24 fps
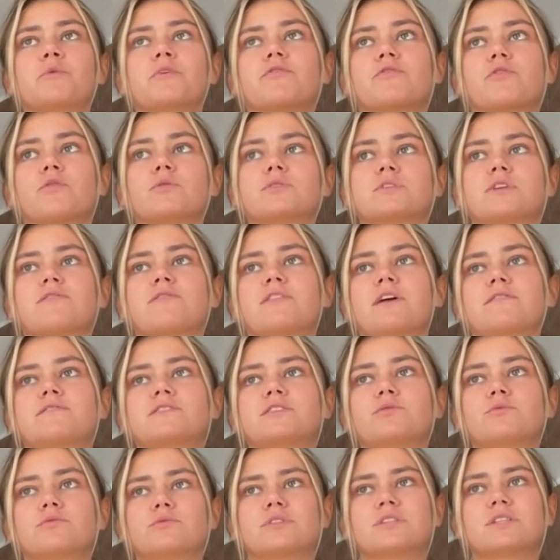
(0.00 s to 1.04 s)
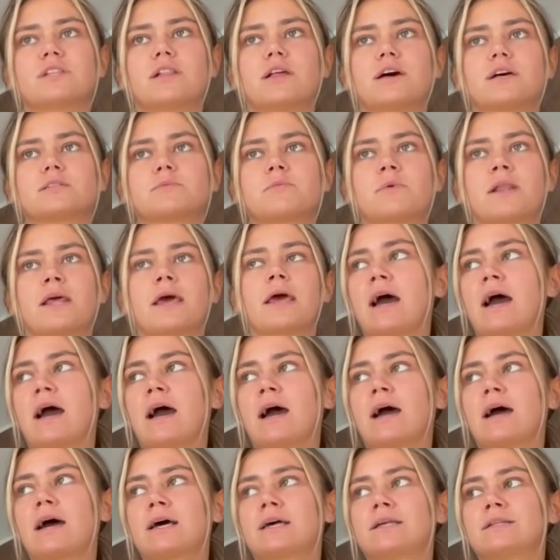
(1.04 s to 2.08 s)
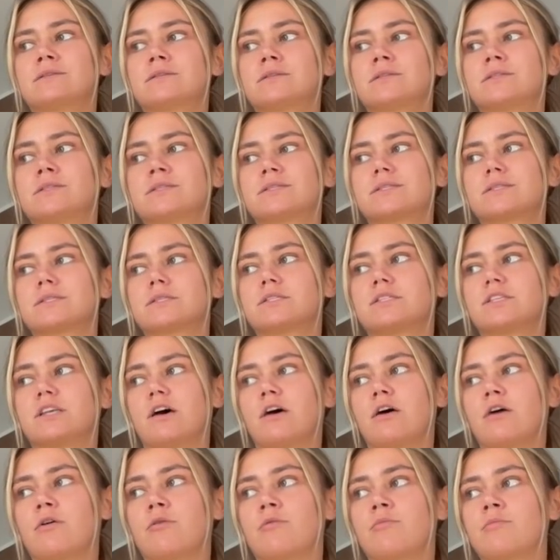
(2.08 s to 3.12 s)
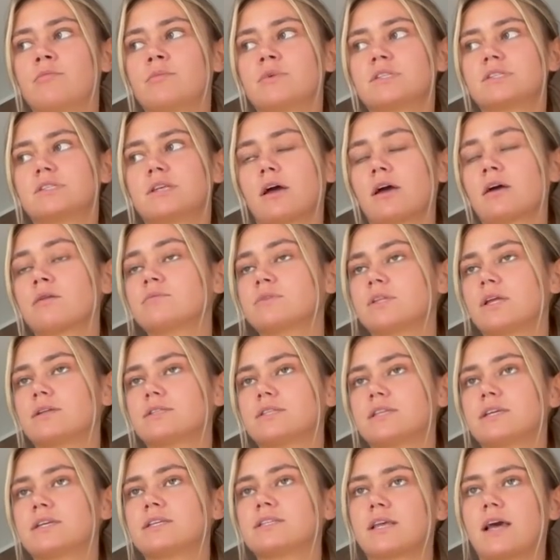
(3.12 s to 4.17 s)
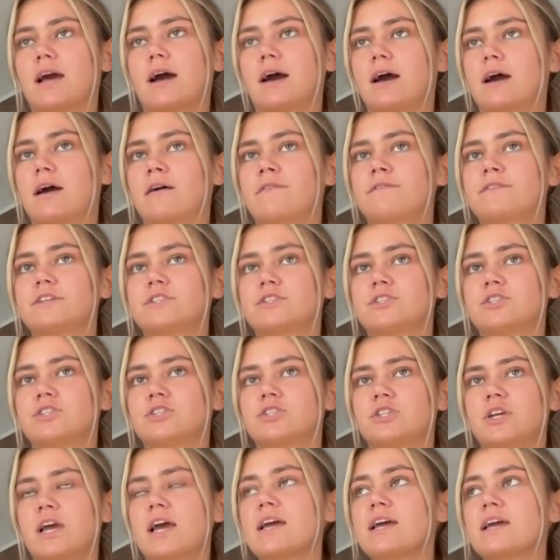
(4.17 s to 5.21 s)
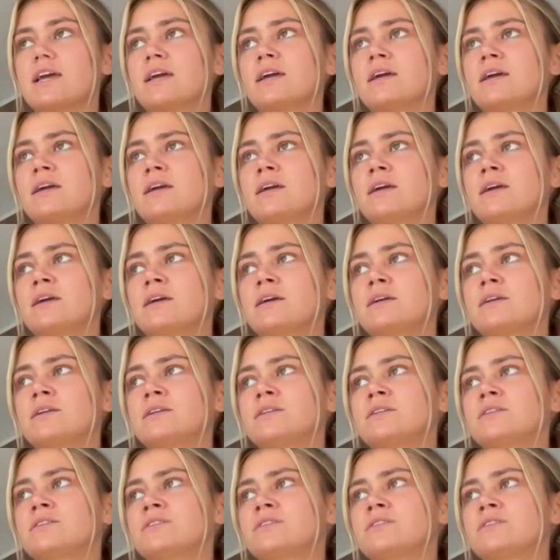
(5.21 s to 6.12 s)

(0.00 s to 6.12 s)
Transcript: but of course I've left it all to the last minute. And some circumstances have changed